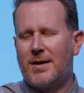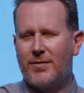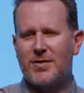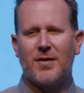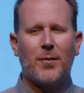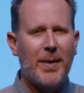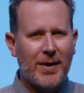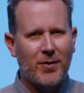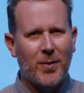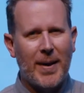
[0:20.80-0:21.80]
Give yourself a pat
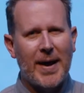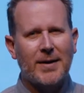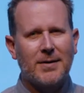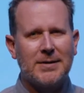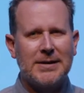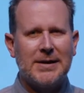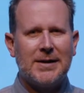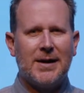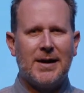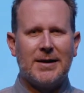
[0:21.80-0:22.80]
on the back.
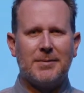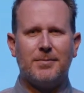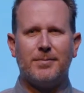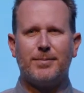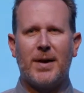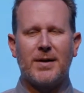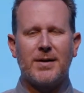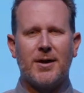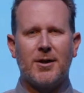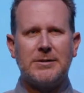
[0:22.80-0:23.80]
But
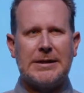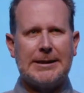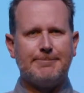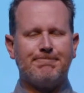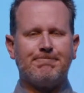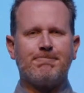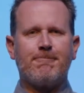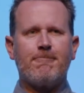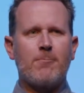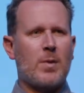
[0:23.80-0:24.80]
you know,
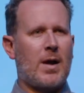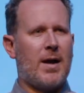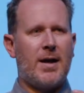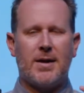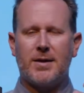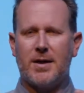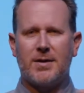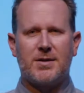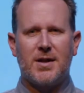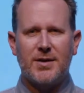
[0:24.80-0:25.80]

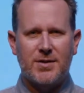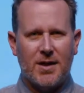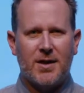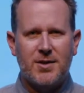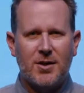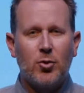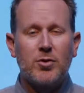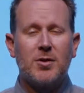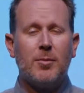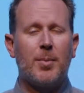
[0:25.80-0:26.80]
it's an
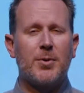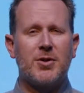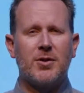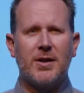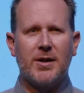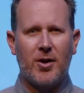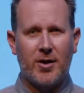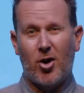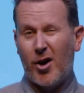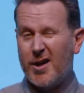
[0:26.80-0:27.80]
awesome opportunity, and
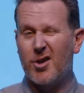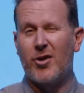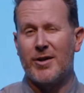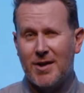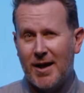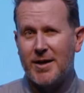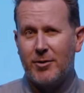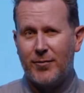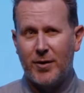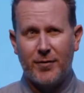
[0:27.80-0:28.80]
I congratulate you
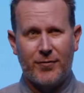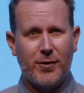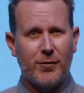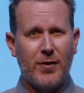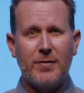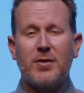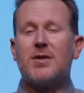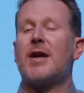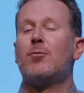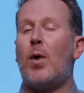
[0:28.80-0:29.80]
if you've even
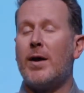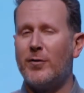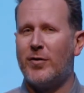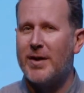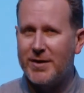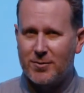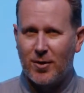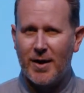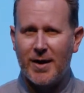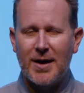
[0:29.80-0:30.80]
done one of these,
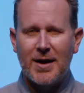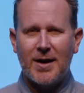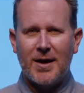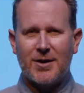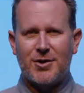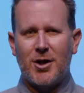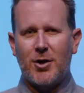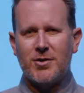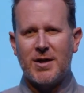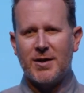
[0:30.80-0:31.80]
right? It
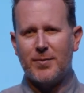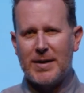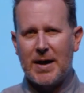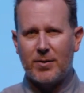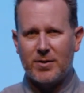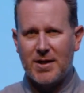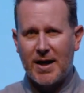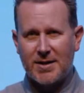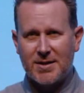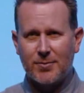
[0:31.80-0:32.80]
shows that you've been able to
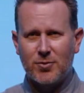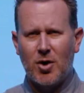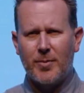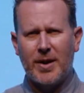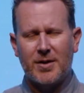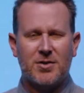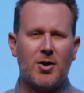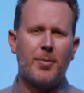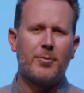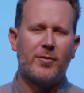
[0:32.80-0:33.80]
take some time out to
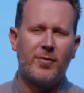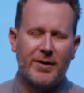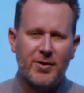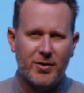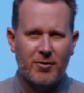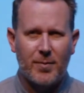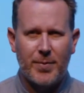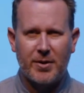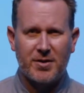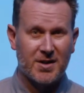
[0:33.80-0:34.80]
stop and reflect on your own
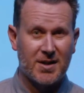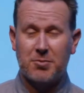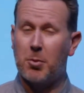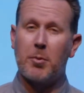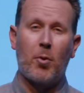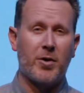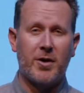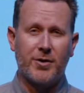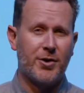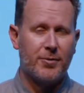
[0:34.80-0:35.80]
parenting, and that's what we want you
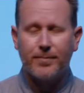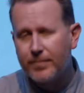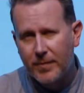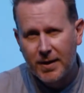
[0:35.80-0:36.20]
to do.